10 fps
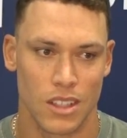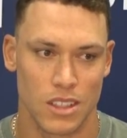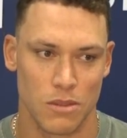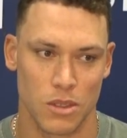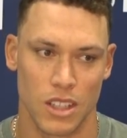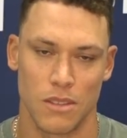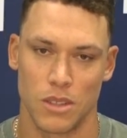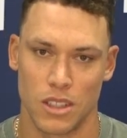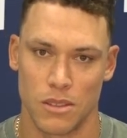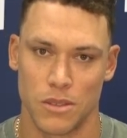different
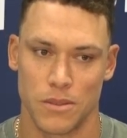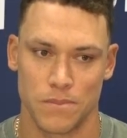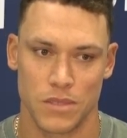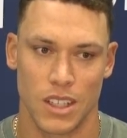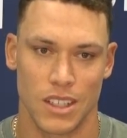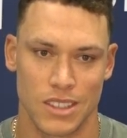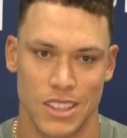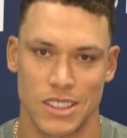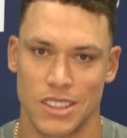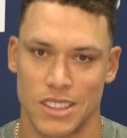level of uh,
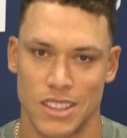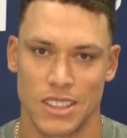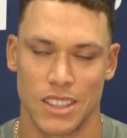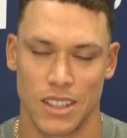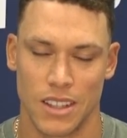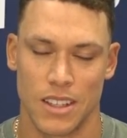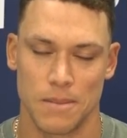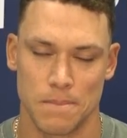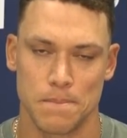attention to detail, I think.